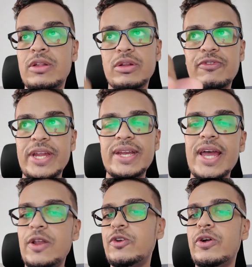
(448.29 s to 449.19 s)
So free
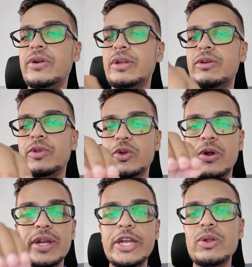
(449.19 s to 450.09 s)
trial, you
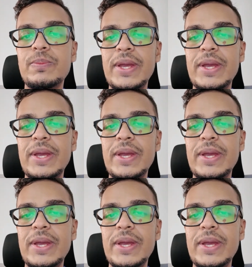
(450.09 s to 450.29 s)
don't need to